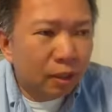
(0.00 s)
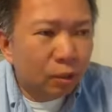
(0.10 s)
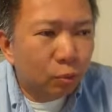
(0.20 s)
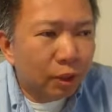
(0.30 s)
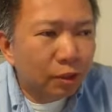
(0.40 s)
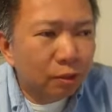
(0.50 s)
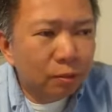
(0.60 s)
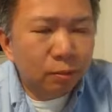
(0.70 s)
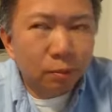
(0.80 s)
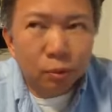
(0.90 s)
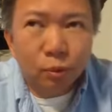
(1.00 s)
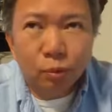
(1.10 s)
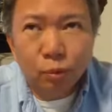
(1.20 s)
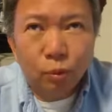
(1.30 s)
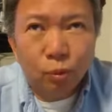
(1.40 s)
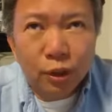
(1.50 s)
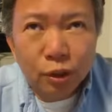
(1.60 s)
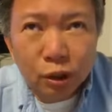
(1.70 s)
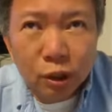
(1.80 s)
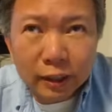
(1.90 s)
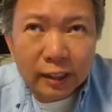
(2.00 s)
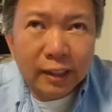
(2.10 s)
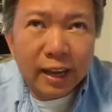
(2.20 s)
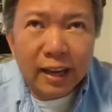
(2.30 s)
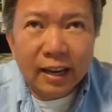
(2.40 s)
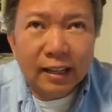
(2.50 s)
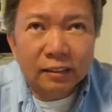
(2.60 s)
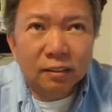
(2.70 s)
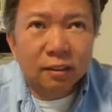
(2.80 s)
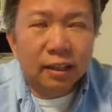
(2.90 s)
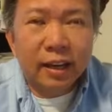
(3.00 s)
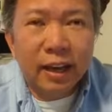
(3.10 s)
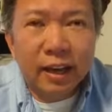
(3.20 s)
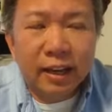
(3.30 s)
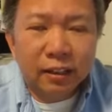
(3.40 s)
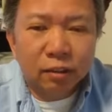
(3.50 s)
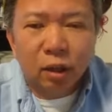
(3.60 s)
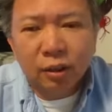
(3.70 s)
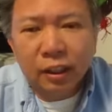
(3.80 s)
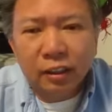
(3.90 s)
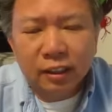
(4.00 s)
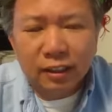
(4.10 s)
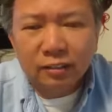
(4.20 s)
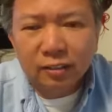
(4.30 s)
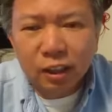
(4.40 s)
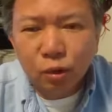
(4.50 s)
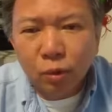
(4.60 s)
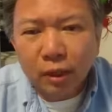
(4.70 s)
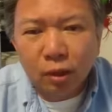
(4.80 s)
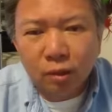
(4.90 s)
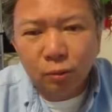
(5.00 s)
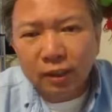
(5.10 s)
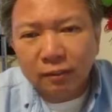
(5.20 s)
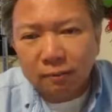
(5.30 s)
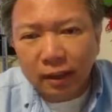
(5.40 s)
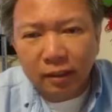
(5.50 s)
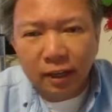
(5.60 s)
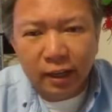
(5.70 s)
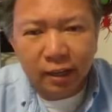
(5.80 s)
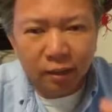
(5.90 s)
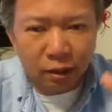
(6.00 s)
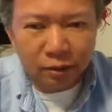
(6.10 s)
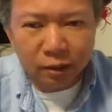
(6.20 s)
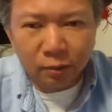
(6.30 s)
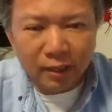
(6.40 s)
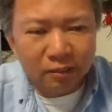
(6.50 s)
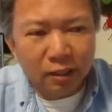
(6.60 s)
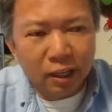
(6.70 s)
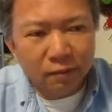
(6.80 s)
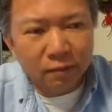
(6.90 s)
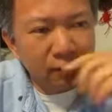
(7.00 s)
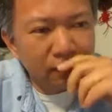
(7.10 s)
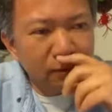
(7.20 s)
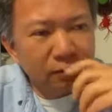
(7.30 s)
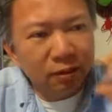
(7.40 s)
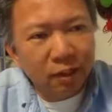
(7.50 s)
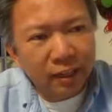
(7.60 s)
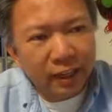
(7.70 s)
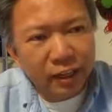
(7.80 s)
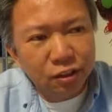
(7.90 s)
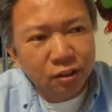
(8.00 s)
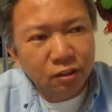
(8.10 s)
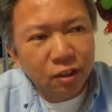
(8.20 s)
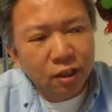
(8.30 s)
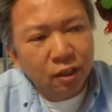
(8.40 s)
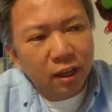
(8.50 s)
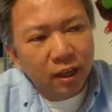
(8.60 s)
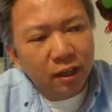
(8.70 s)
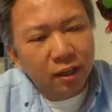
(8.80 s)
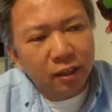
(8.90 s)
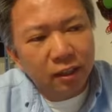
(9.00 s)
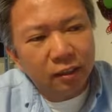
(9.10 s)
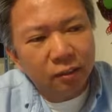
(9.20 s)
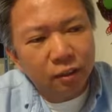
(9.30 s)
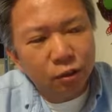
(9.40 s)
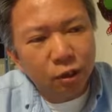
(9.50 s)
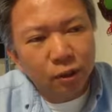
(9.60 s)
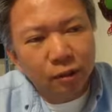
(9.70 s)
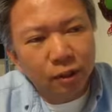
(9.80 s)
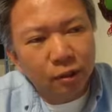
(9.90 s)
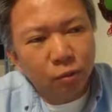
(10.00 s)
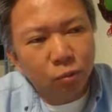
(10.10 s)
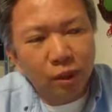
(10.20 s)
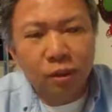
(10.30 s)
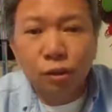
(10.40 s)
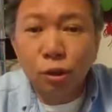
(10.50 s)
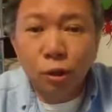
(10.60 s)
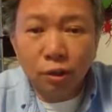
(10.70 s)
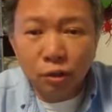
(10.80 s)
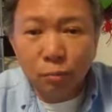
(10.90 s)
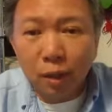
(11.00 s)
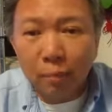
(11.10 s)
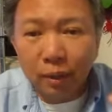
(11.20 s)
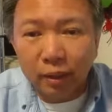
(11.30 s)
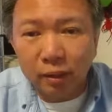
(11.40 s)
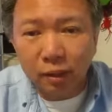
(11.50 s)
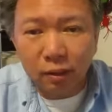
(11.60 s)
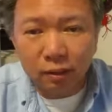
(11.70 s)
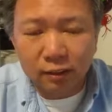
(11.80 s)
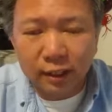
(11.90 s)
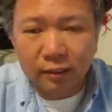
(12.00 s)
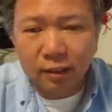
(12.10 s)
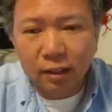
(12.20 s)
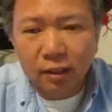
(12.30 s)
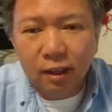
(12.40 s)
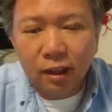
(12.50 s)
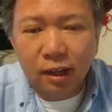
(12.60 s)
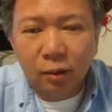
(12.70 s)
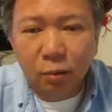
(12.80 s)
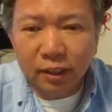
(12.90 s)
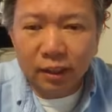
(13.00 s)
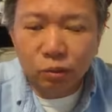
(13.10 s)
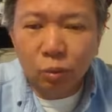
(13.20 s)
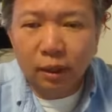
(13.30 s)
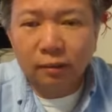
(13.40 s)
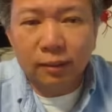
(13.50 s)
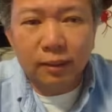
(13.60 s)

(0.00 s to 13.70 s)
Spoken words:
When you're looking at an ad on the internet, let's say you went on Redfin and on the right side of it, and you see an agent and showing, wanted to show you this property that you looked at. Well, guess what?